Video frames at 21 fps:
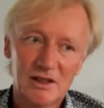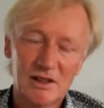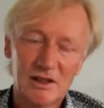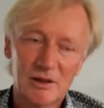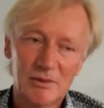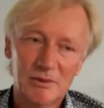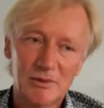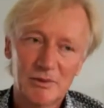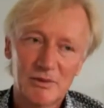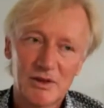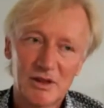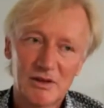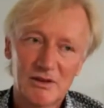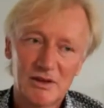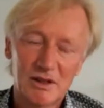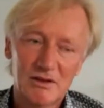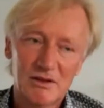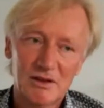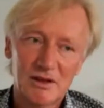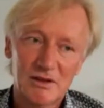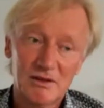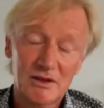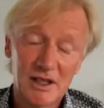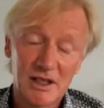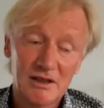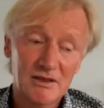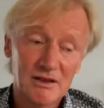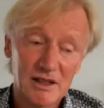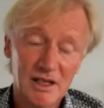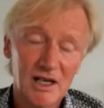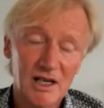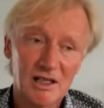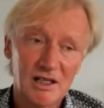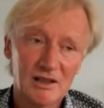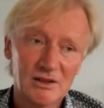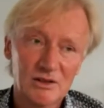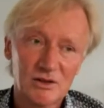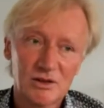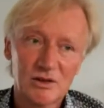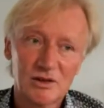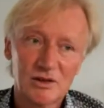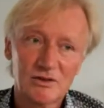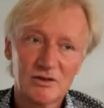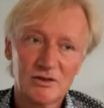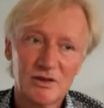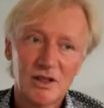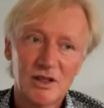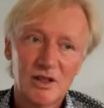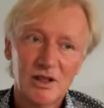that there are sort of